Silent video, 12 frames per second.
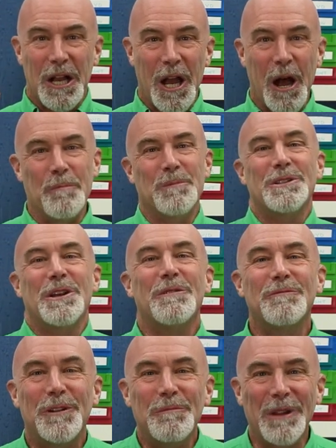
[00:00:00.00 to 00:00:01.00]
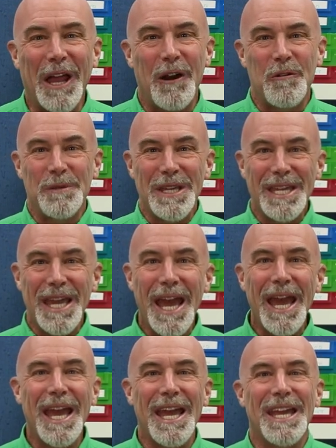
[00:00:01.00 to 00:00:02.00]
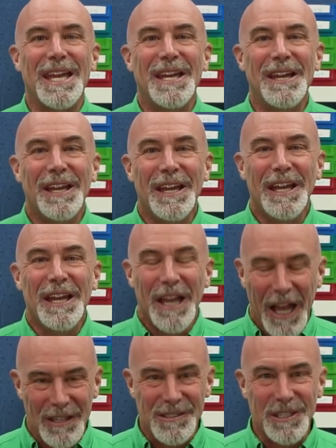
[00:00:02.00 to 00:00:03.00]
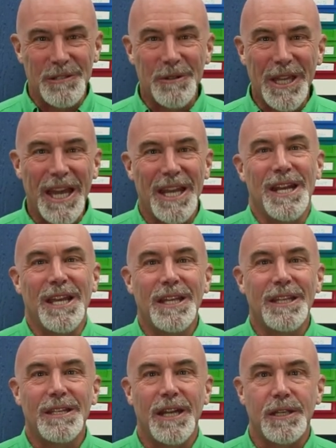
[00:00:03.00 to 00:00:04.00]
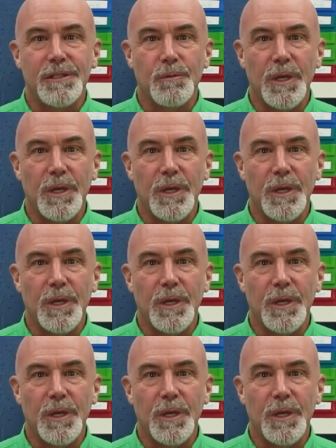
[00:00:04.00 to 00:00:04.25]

comes from Laramy K. I'll see you again next